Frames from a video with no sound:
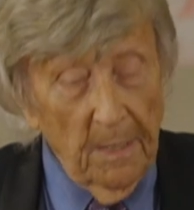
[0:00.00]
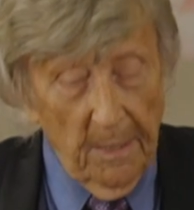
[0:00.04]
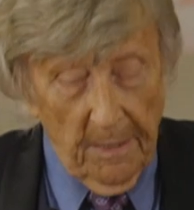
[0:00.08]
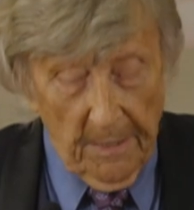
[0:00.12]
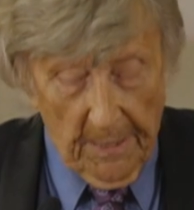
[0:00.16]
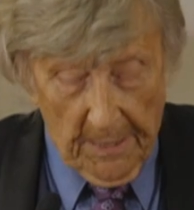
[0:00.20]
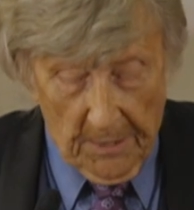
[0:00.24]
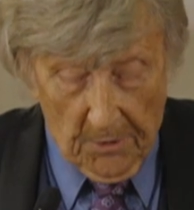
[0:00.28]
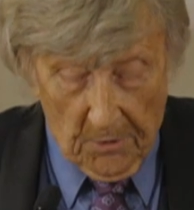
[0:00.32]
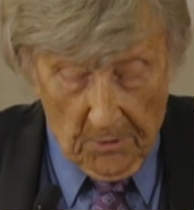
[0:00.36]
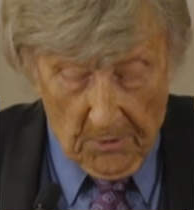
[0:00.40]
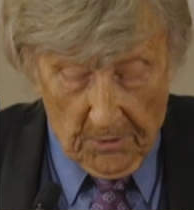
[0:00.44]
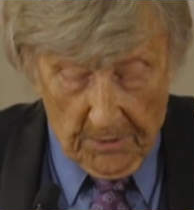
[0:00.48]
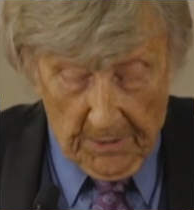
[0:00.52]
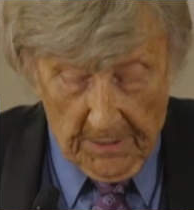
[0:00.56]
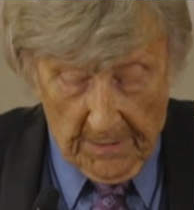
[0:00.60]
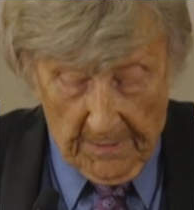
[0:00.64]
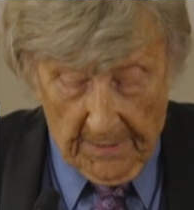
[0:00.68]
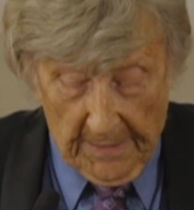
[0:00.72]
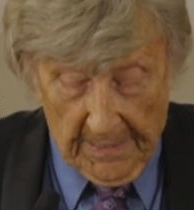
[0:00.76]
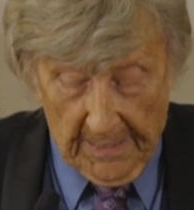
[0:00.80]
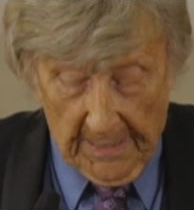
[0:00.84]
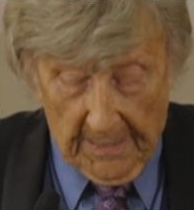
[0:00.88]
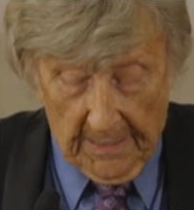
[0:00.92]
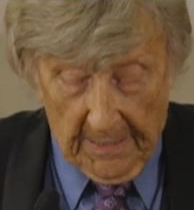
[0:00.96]
They're not in
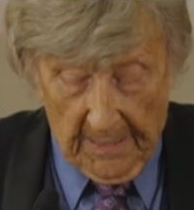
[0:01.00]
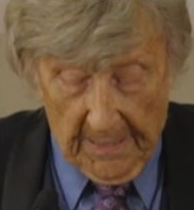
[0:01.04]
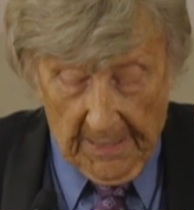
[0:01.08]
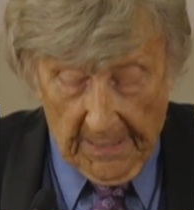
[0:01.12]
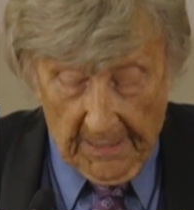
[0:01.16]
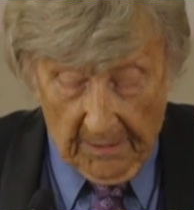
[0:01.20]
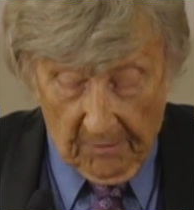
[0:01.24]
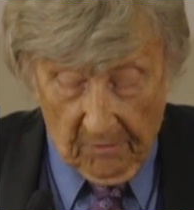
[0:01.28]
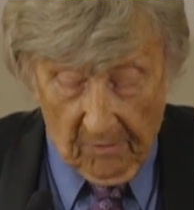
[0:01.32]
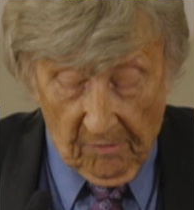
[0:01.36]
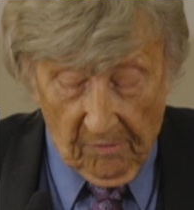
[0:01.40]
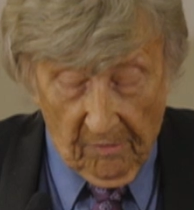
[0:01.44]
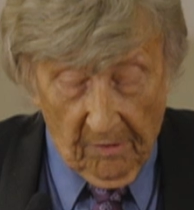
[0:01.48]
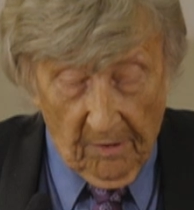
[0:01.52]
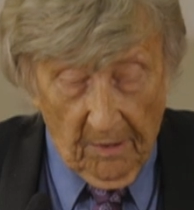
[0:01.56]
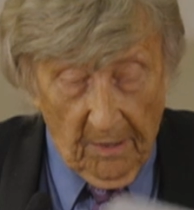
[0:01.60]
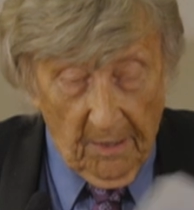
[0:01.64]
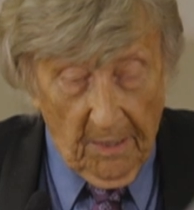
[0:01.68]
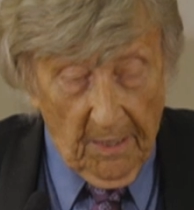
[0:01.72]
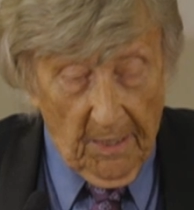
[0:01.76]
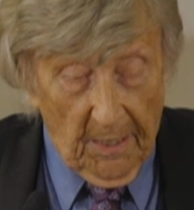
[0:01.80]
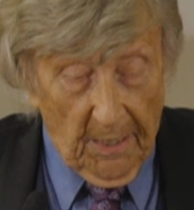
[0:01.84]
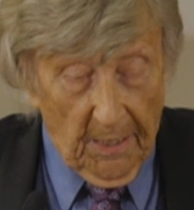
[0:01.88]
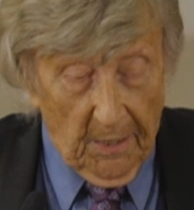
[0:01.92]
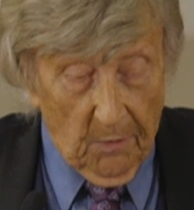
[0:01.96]
the index,
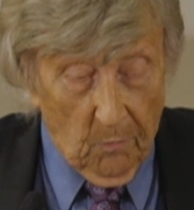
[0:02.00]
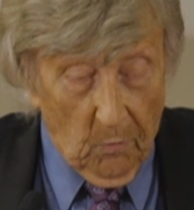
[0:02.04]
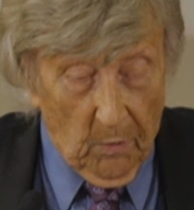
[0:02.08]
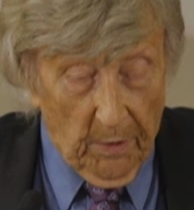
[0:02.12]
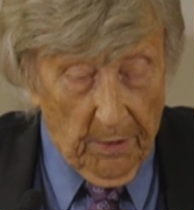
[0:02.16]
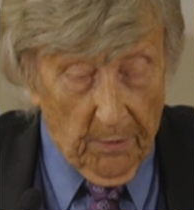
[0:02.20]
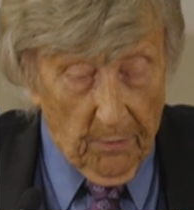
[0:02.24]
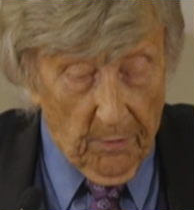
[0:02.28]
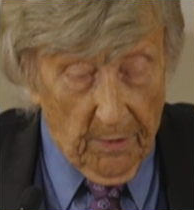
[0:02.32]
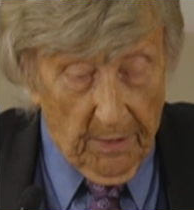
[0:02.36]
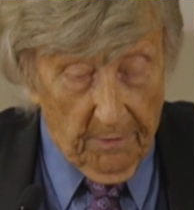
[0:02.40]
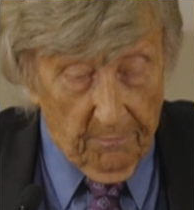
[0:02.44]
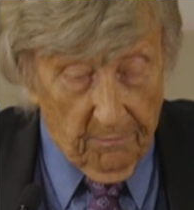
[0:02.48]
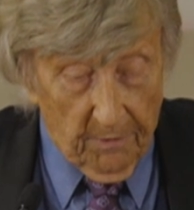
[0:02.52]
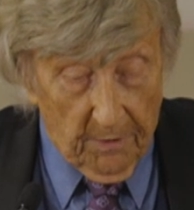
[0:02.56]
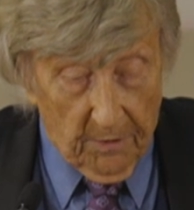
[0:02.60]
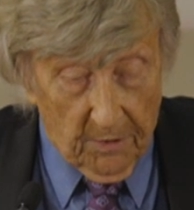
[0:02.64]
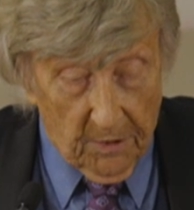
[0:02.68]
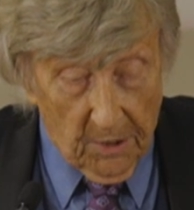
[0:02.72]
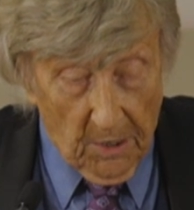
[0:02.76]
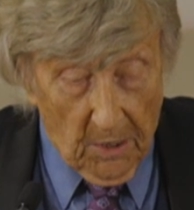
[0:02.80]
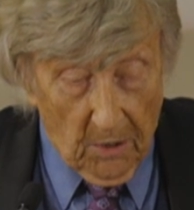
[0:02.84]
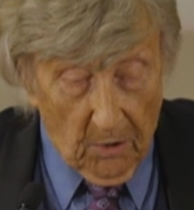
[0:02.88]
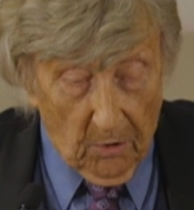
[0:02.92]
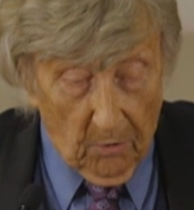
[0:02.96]
and we are even
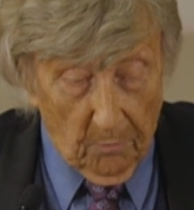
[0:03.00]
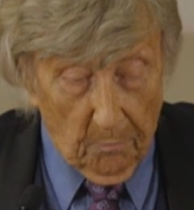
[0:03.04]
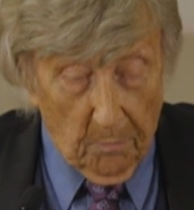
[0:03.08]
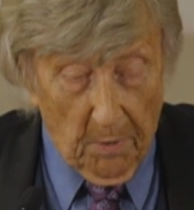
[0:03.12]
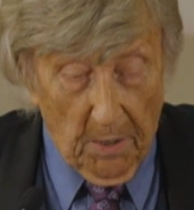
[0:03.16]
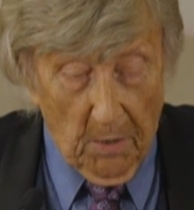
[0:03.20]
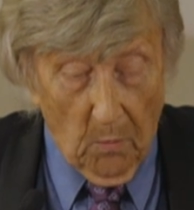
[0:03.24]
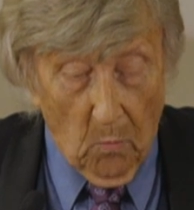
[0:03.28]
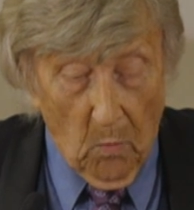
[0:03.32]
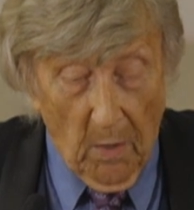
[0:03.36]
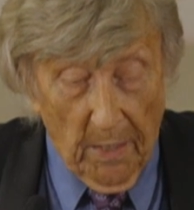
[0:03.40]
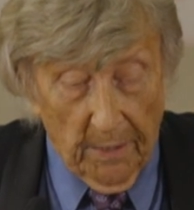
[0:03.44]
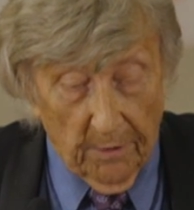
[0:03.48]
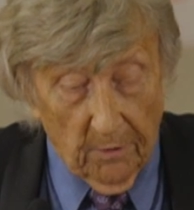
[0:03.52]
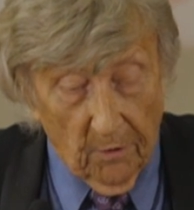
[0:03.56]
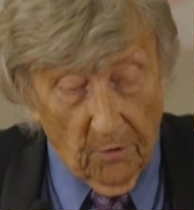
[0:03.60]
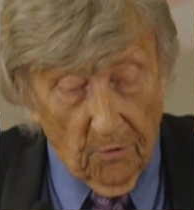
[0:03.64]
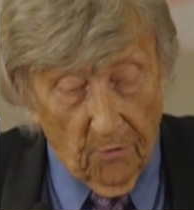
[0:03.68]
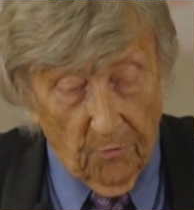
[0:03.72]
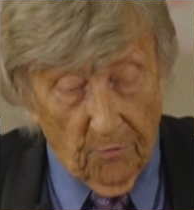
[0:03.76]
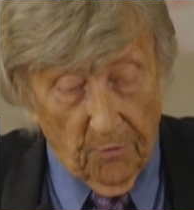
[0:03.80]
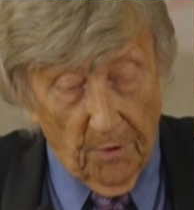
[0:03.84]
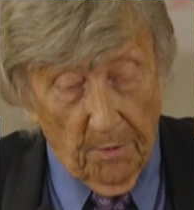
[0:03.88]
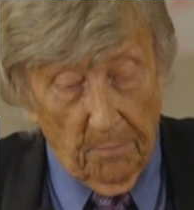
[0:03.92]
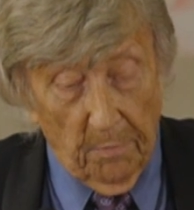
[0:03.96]
told by one
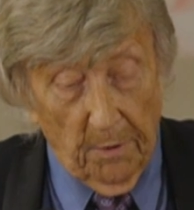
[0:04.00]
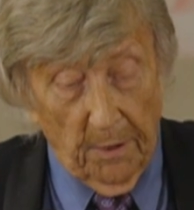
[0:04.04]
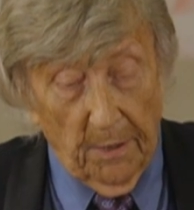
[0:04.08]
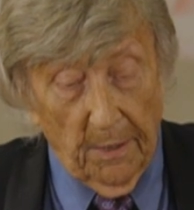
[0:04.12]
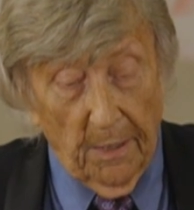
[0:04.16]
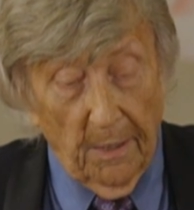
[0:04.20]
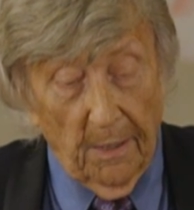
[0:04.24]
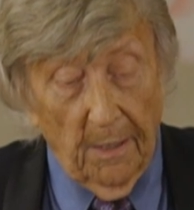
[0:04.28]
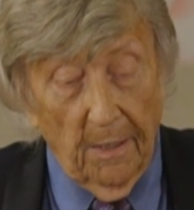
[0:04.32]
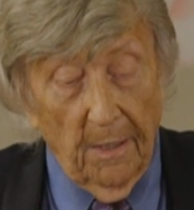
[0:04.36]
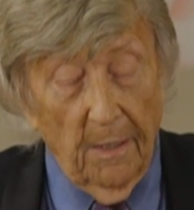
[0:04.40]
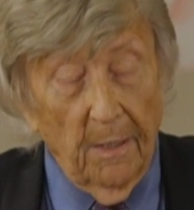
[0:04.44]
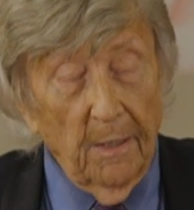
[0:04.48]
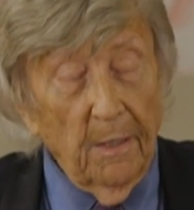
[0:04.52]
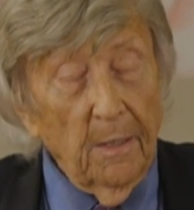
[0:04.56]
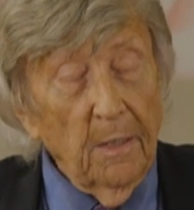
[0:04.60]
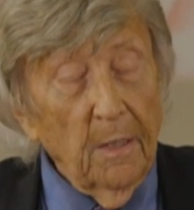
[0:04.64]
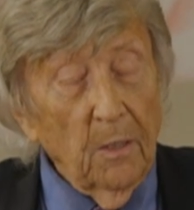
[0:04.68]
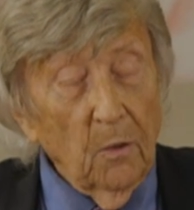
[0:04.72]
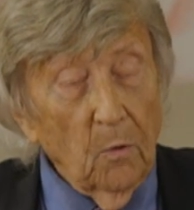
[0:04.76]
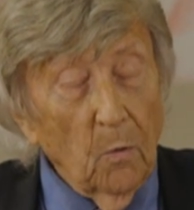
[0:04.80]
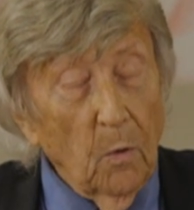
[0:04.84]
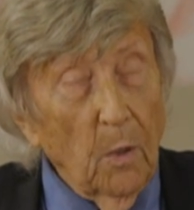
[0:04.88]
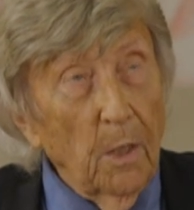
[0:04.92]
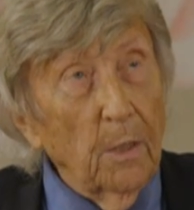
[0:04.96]
contributor,
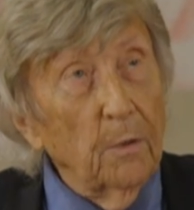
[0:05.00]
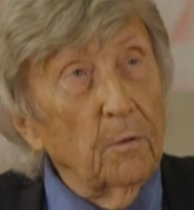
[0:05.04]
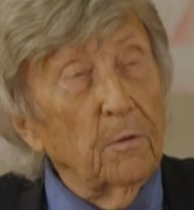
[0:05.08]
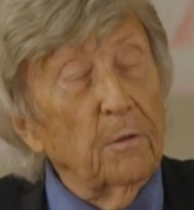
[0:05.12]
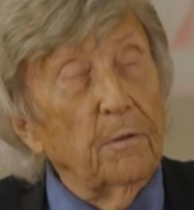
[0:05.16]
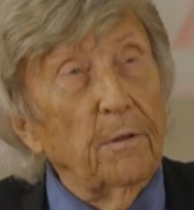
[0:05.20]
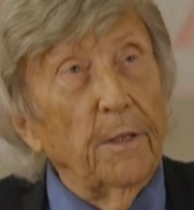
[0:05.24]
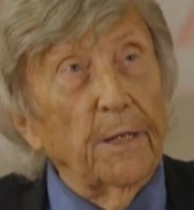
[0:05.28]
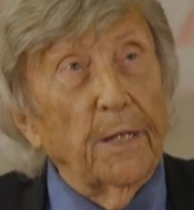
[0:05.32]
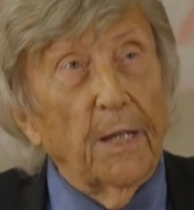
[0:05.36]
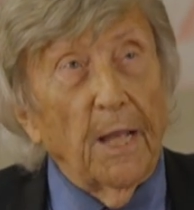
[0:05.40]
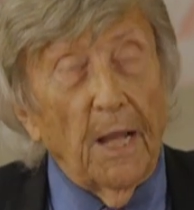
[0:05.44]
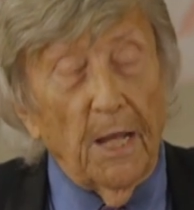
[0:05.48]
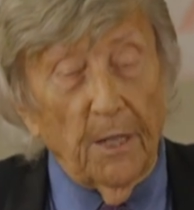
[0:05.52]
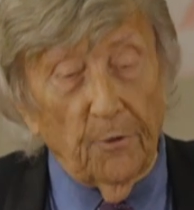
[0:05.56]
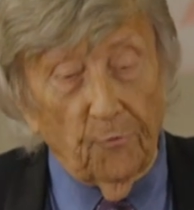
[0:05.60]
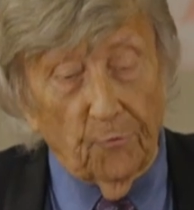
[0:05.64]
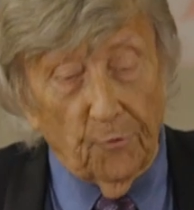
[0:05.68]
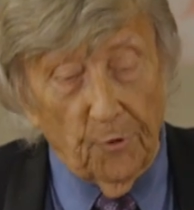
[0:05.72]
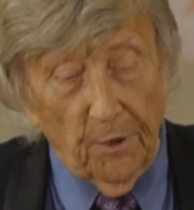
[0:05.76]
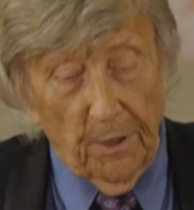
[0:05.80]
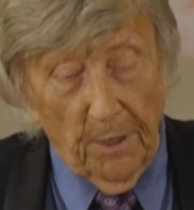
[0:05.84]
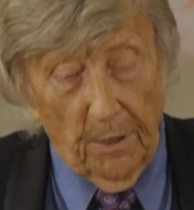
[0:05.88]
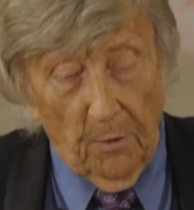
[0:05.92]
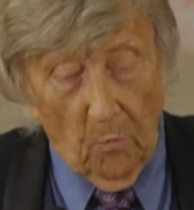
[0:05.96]
quote, "The
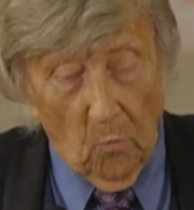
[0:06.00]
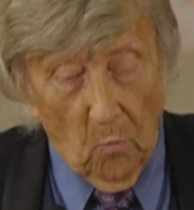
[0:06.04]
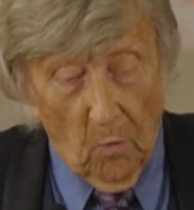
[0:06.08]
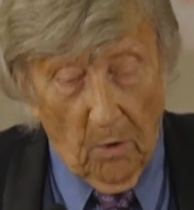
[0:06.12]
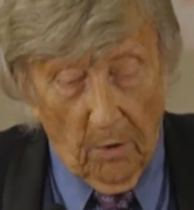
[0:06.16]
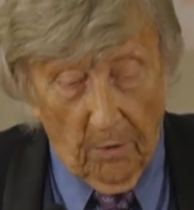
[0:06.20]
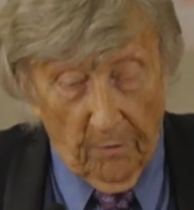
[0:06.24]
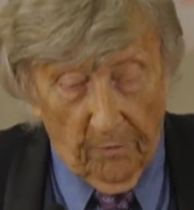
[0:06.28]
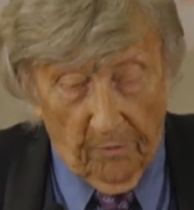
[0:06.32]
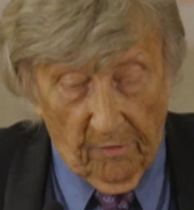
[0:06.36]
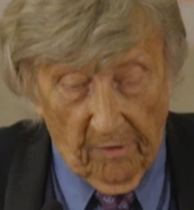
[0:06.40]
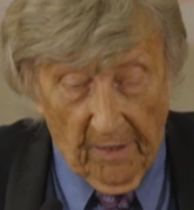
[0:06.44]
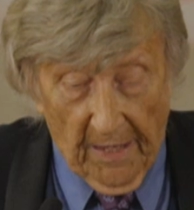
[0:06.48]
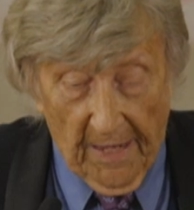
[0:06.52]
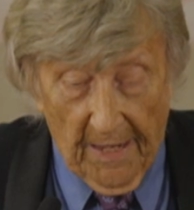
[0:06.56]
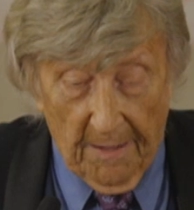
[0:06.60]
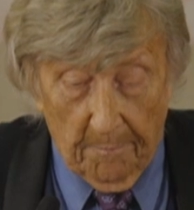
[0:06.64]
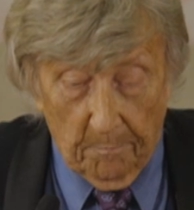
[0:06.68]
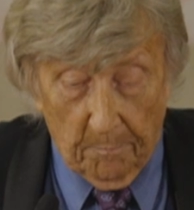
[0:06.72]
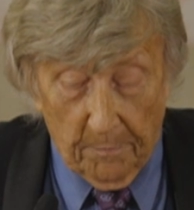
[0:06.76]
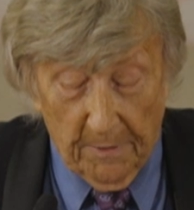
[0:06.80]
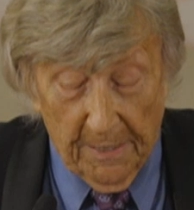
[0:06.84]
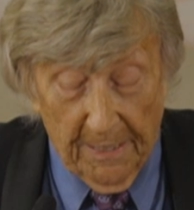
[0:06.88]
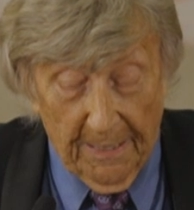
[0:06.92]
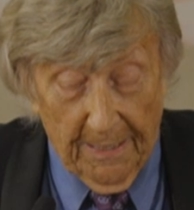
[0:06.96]
country was
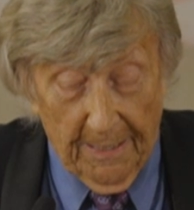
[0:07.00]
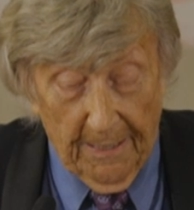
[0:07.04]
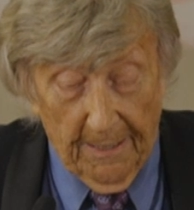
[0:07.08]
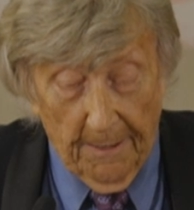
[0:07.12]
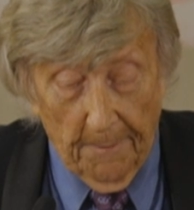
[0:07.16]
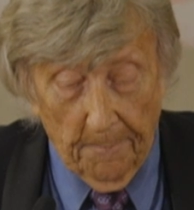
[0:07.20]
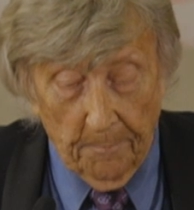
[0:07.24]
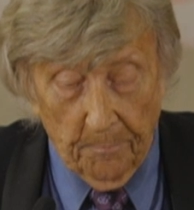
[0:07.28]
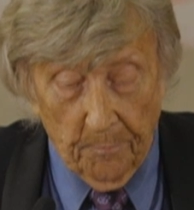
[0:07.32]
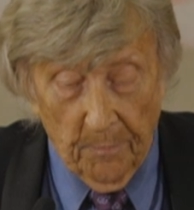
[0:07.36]
empty